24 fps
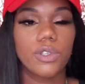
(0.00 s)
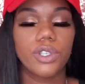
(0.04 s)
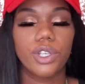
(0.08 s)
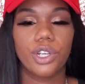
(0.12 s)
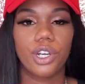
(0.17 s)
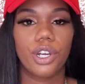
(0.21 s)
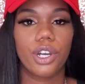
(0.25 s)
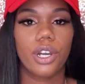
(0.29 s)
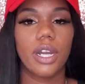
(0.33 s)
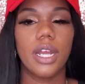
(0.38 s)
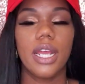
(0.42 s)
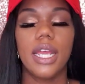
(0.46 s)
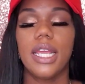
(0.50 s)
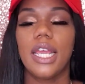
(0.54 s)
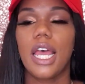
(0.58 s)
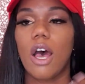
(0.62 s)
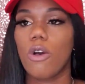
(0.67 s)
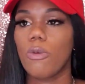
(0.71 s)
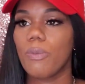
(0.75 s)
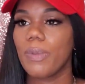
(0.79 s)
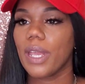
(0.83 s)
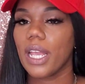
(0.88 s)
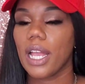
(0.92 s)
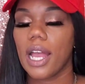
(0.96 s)
you're
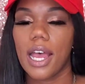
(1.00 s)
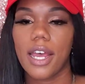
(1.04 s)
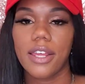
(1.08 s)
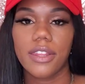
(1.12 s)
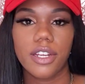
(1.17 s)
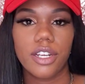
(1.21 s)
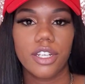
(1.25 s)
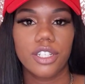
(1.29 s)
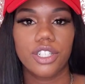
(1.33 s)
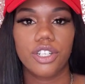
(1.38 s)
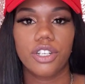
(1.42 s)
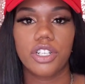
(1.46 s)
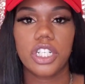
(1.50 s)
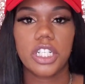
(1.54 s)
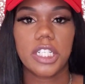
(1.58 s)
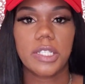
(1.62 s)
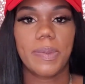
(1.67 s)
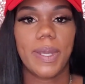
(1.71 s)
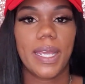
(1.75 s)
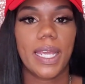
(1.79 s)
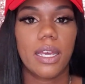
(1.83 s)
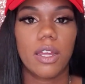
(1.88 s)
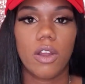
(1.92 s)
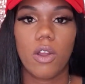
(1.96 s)
helping others, you're just
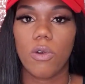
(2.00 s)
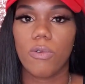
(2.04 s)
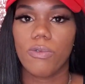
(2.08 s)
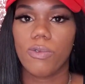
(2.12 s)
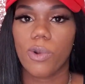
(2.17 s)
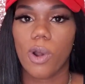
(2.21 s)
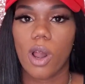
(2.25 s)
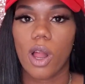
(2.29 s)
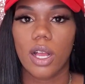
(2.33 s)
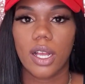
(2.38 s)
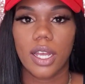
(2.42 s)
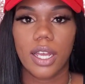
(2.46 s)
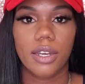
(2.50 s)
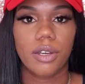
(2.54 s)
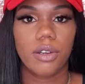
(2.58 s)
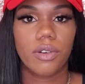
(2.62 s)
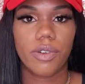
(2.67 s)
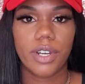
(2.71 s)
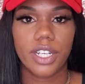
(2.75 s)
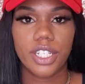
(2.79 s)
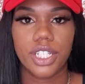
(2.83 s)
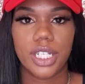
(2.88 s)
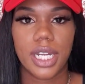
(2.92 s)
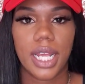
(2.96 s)
being an overall good
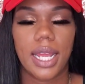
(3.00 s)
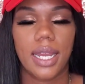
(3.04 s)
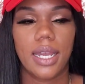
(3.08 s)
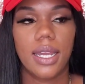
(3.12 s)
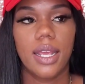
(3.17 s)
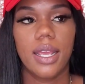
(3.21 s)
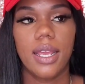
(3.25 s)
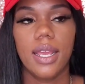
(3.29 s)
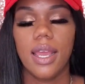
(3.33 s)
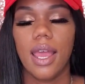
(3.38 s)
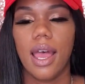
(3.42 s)
Christian.